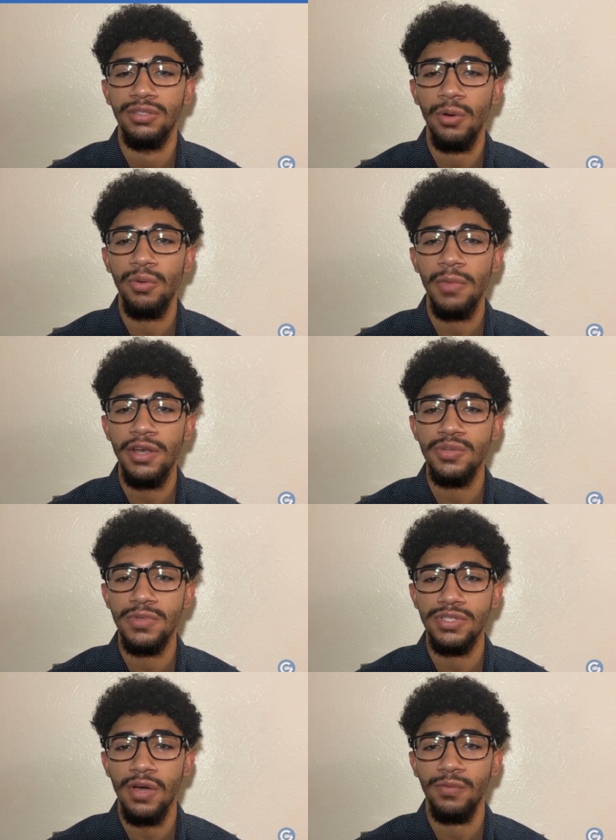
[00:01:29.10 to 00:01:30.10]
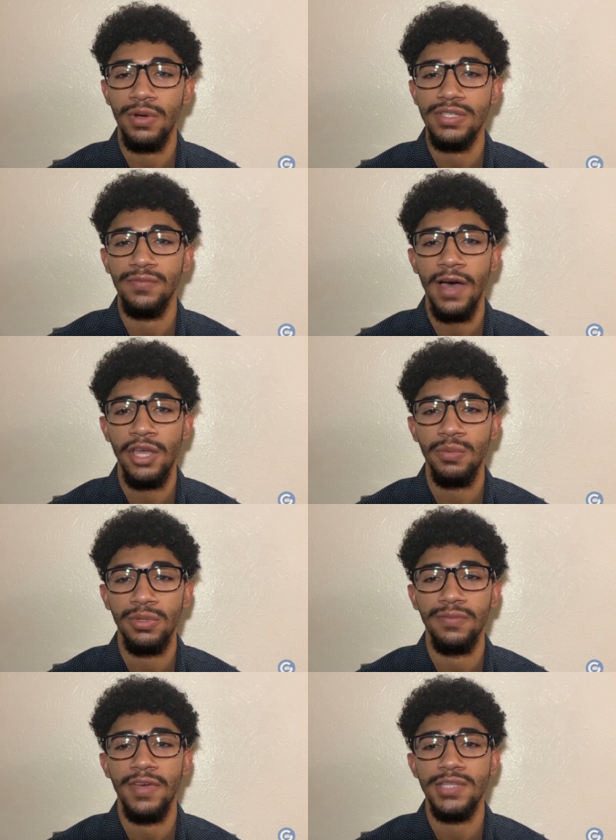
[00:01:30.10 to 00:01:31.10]
Donor management software is a valuable
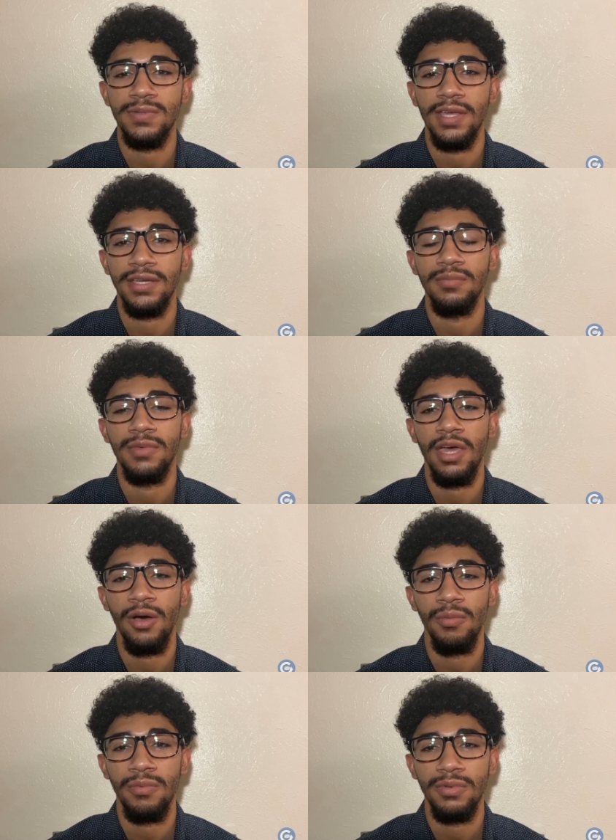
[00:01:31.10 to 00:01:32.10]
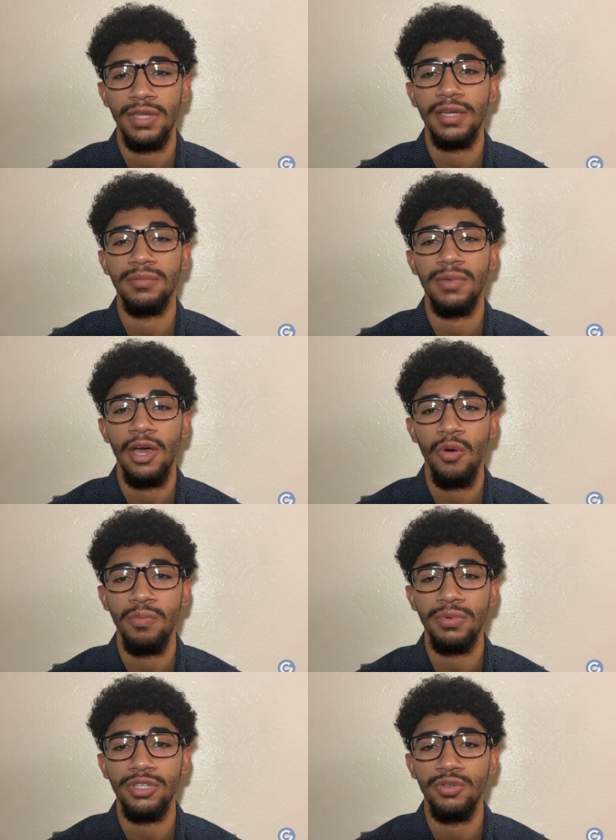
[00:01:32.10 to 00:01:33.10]
investment that can
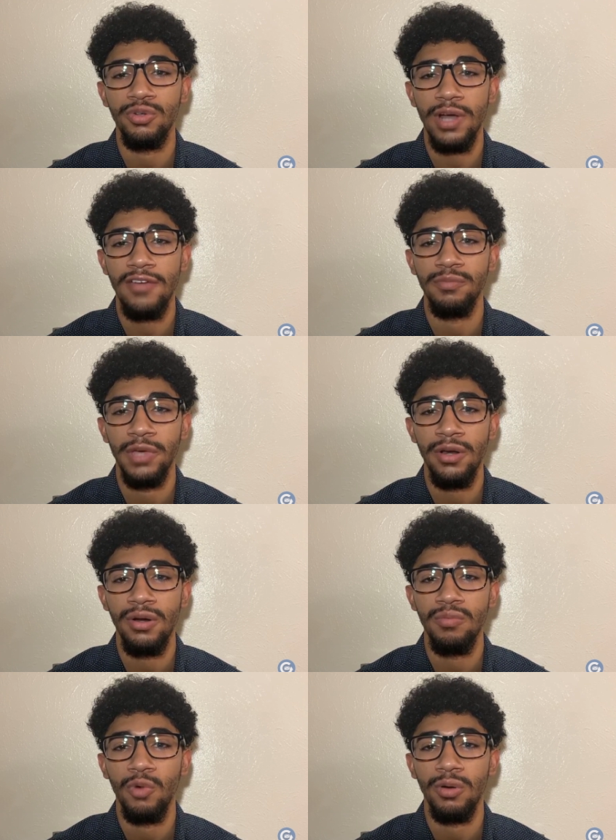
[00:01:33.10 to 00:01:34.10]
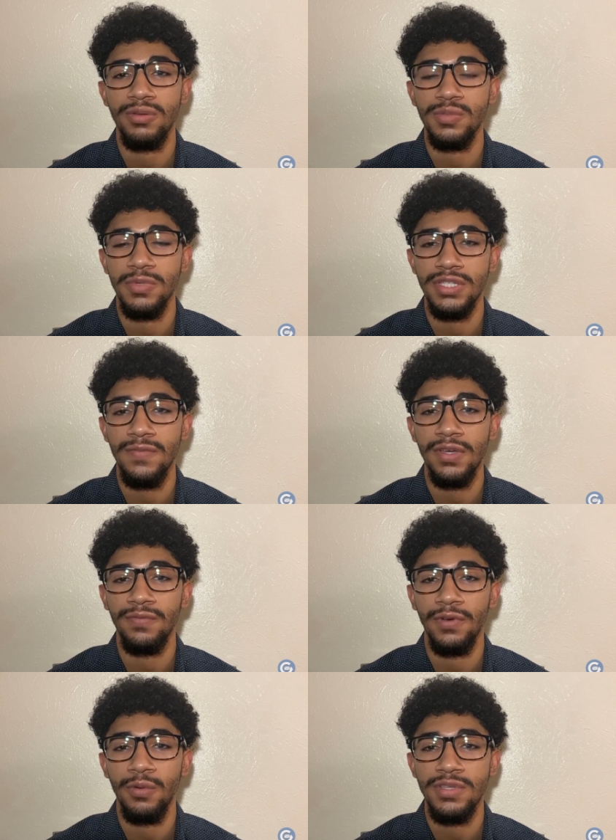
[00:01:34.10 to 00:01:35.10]
help you craft better, more
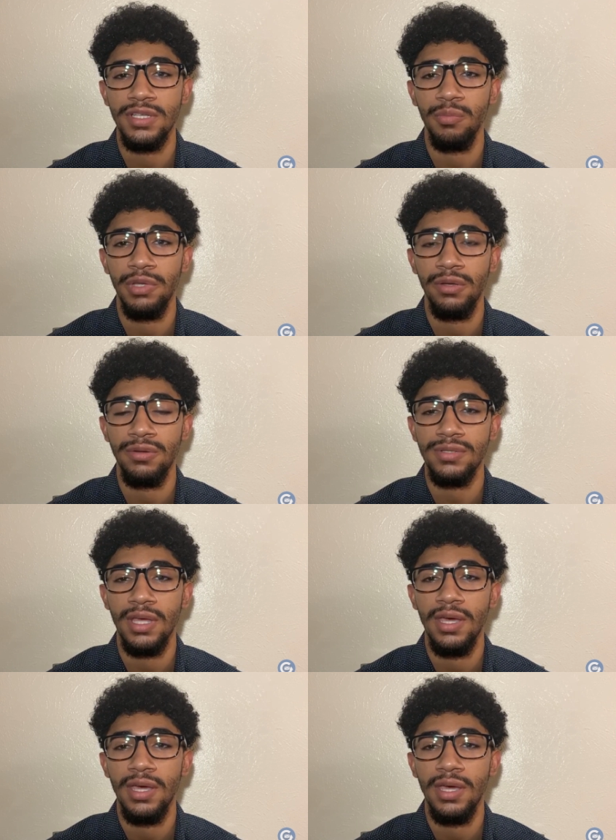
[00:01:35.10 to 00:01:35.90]
specific fundraising appeals